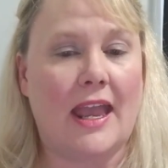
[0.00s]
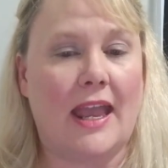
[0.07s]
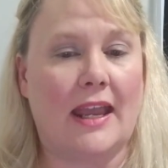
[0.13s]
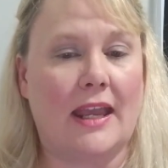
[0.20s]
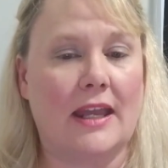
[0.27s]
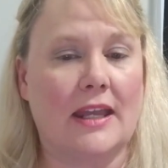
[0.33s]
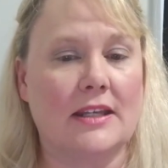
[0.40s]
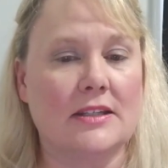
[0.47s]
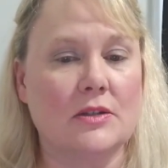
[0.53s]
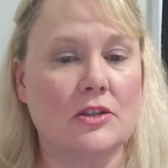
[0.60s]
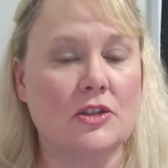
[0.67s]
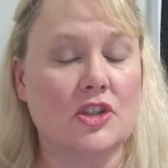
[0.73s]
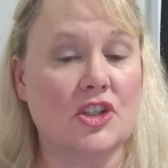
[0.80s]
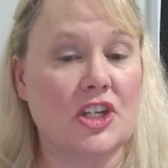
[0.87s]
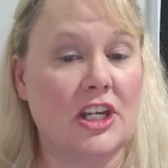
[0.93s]
And
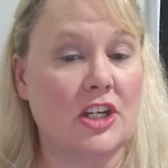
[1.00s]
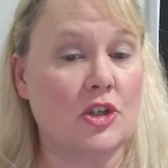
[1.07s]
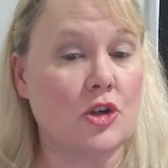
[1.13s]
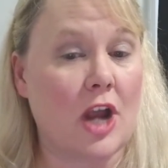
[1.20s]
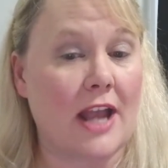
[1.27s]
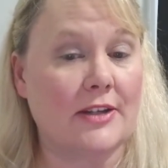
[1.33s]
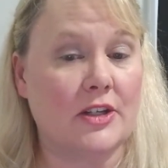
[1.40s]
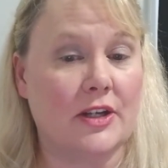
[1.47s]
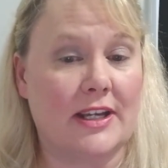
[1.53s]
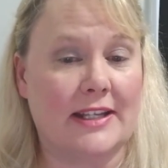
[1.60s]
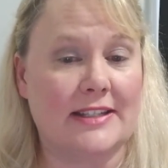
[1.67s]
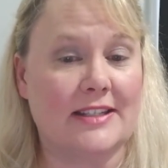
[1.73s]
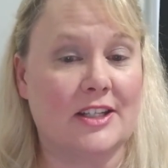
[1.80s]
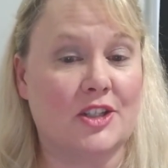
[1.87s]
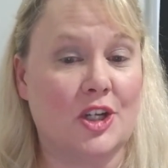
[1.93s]
she tried to
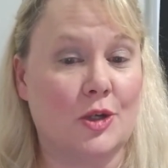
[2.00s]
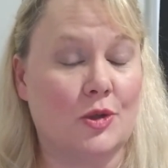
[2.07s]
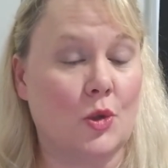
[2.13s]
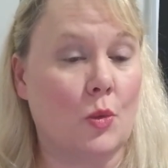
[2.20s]
institute